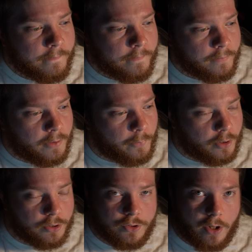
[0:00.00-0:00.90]
Now we're going
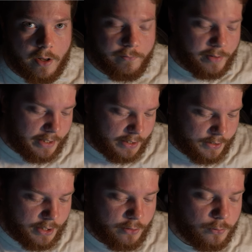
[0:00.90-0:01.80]
to start off by hitting
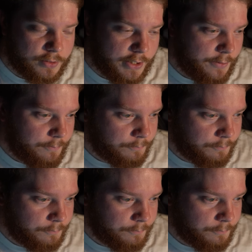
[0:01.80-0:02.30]
the equals key,